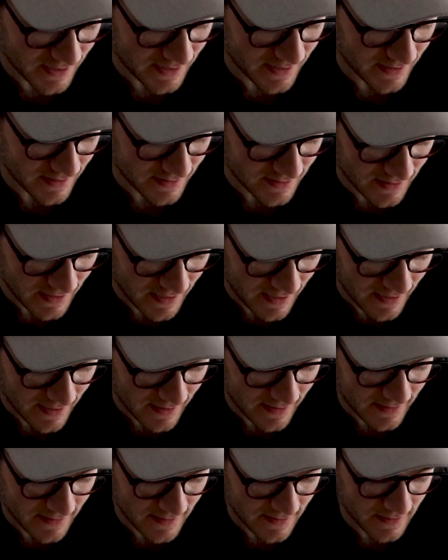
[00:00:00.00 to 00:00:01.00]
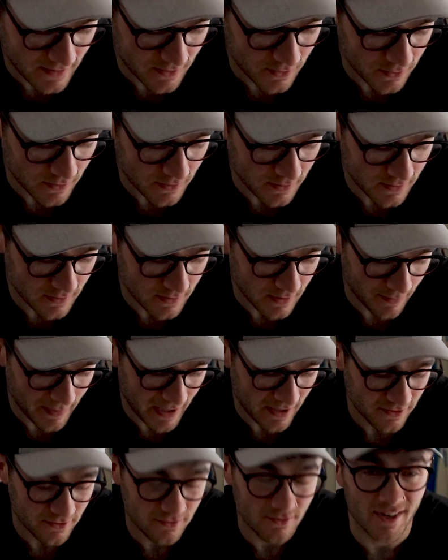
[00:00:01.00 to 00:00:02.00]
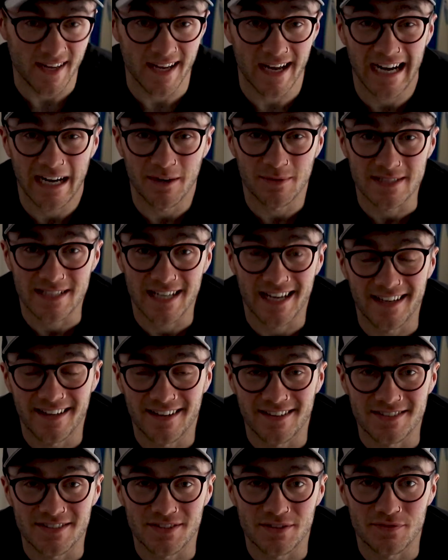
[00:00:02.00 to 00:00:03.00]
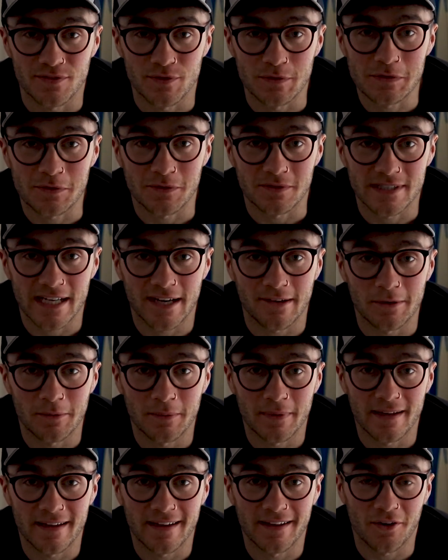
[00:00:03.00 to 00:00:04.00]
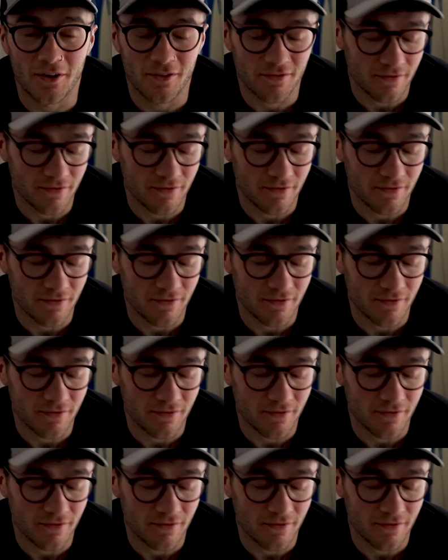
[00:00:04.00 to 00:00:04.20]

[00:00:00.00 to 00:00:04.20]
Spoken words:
It is now about 3 hours later, so the food's gone down a bit and I